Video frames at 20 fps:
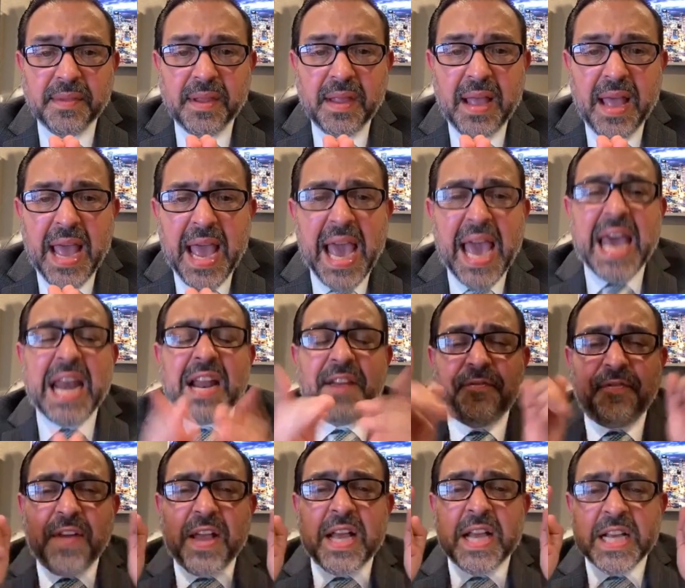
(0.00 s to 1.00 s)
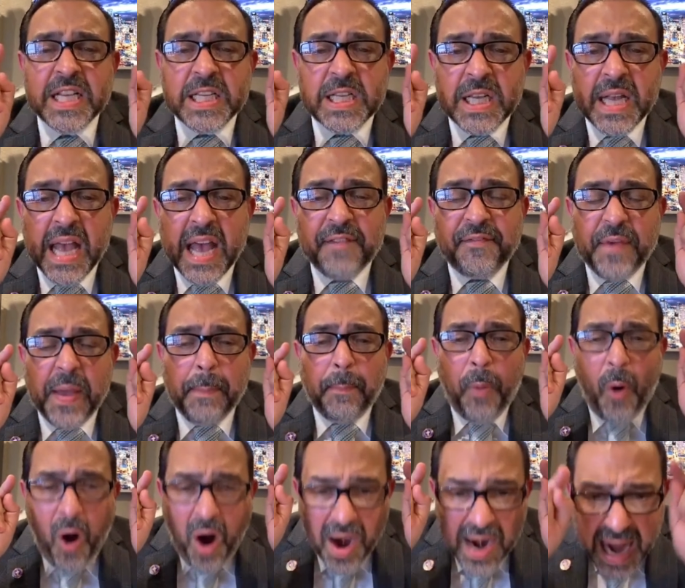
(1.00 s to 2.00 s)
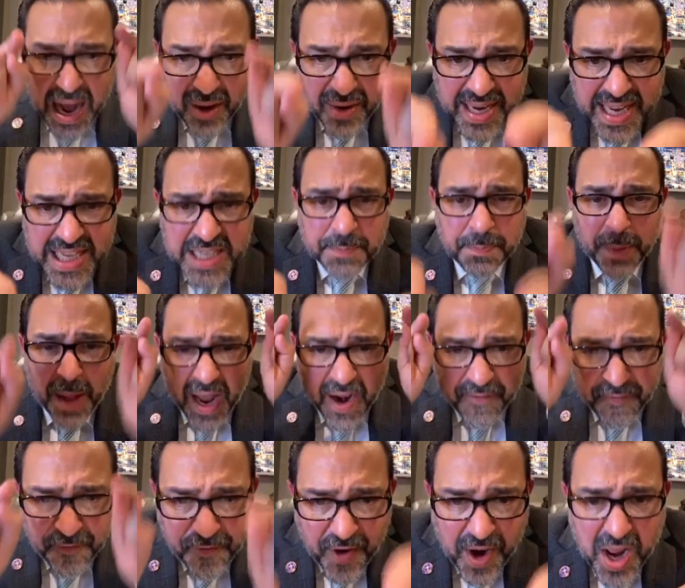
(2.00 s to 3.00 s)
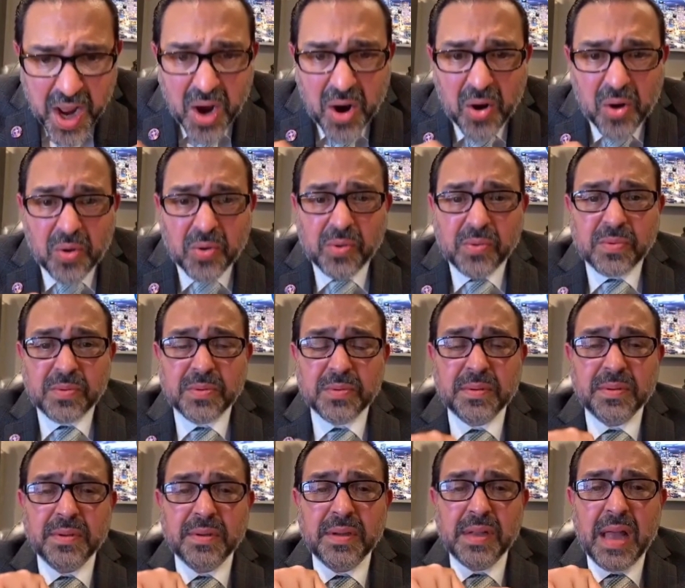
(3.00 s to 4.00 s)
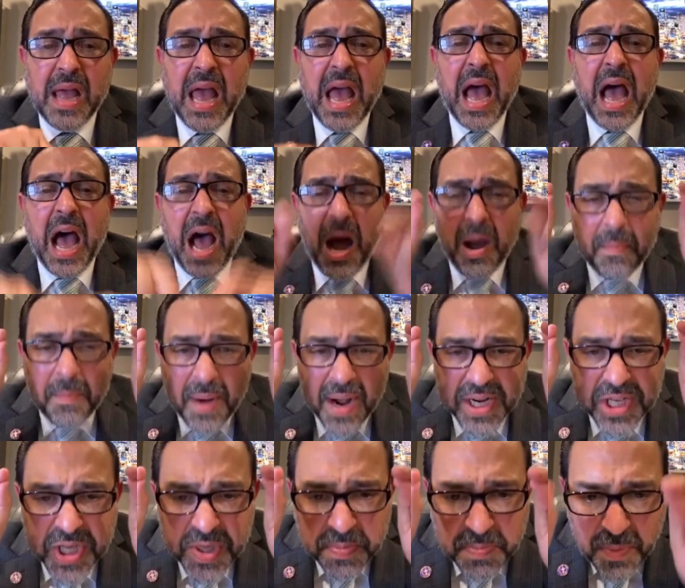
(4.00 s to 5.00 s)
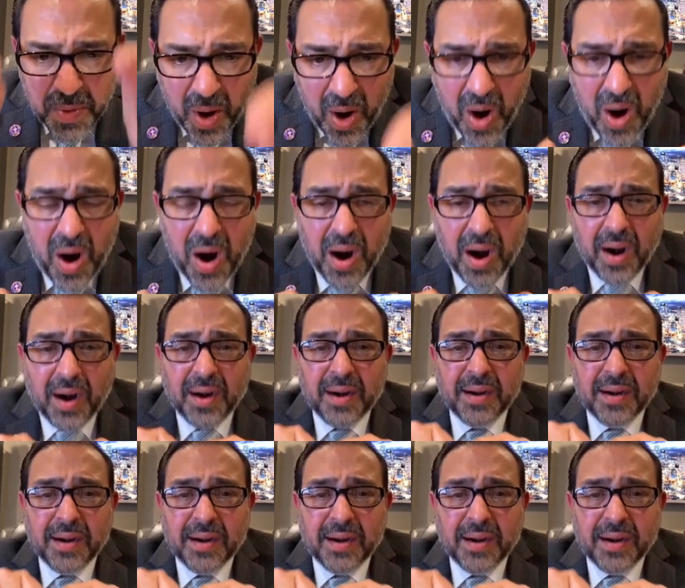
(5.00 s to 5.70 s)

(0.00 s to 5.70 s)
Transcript: And if he poured out his blood for you, how much more